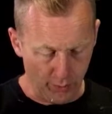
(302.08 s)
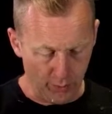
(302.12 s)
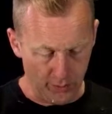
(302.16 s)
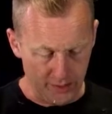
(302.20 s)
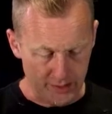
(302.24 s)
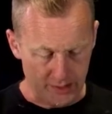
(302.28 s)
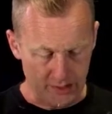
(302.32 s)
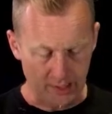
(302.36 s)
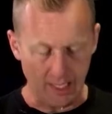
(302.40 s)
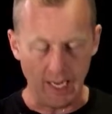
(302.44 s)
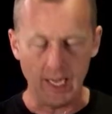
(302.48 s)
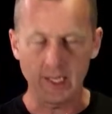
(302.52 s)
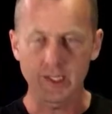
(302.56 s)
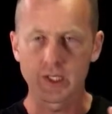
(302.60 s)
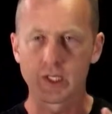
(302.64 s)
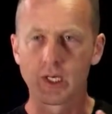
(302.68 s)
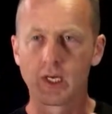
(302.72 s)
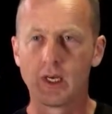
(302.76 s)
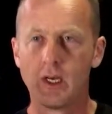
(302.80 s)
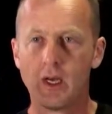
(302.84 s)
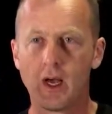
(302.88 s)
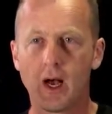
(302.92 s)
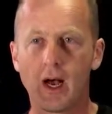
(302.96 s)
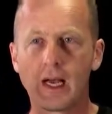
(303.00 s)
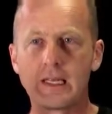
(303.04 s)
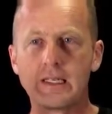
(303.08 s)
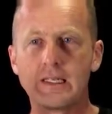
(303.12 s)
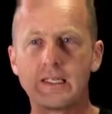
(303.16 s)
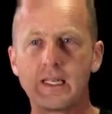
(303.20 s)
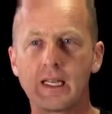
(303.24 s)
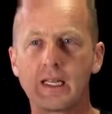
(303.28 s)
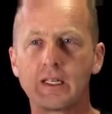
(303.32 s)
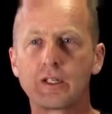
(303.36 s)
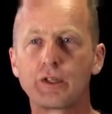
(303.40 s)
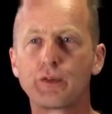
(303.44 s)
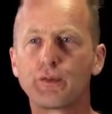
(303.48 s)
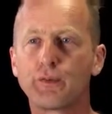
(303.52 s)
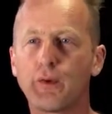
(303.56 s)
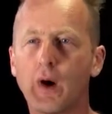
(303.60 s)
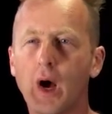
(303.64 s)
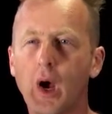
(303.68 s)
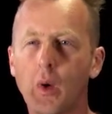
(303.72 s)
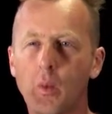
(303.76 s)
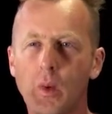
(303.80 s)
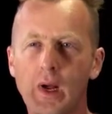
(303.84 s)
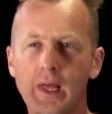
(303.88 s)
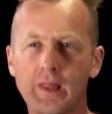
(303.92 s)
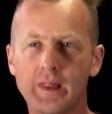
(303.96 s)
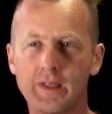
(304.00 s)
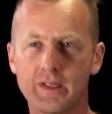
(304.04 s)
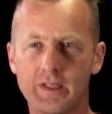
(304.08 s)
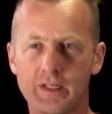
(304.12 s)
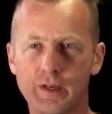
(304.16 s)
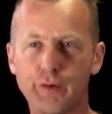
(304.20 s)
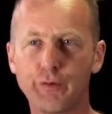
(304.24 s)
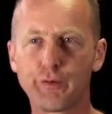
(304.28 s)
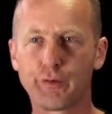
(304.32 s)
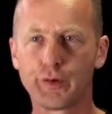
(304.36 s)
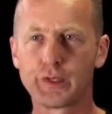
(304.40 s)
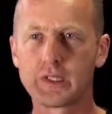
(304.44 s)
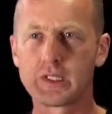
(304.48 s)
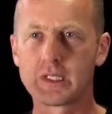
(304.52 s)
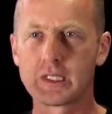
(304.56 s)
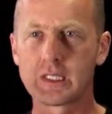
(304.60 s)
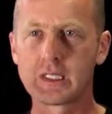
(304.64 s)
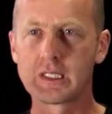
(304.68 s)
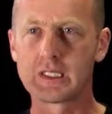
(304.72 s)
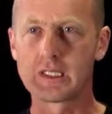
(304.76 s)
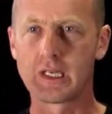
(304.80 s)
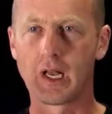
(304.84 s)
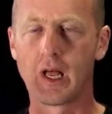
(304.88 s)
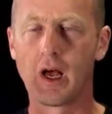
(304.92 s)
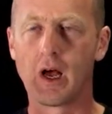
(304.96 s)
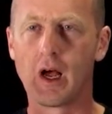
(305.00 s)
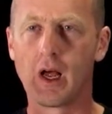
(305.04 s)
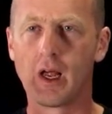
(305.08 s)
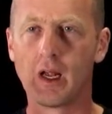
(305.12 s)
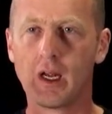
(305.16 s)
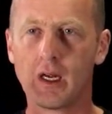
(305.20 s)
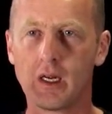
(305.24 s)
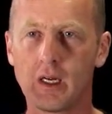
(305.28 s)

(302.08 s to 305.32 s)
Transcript: start to identify where the differences lie.